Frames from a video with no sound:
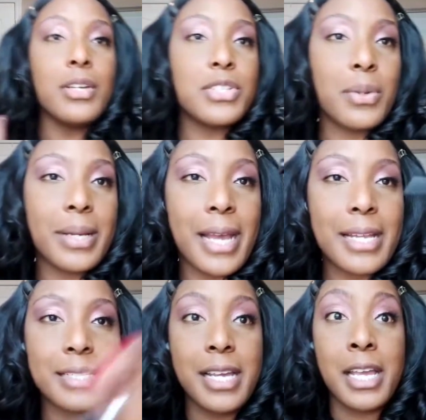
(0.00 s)
So
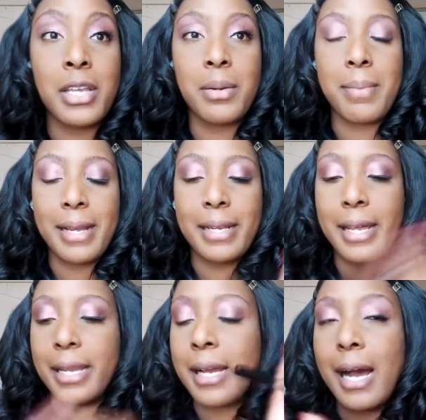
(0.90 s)
again, take your
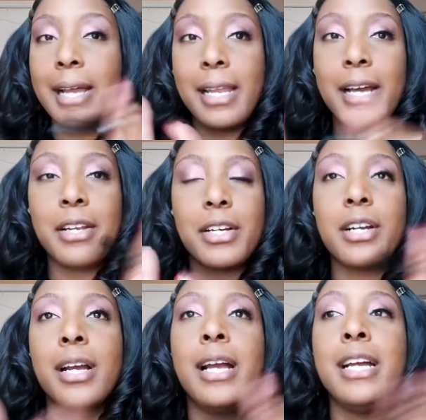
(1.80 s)
magnetic
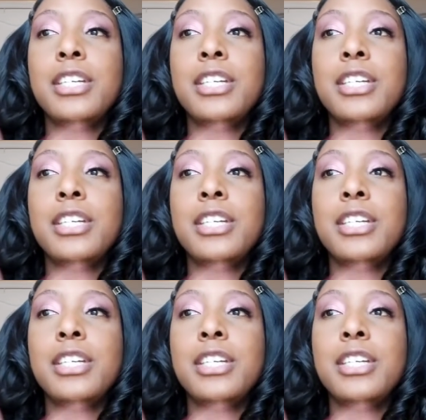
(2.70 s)
eyeliner,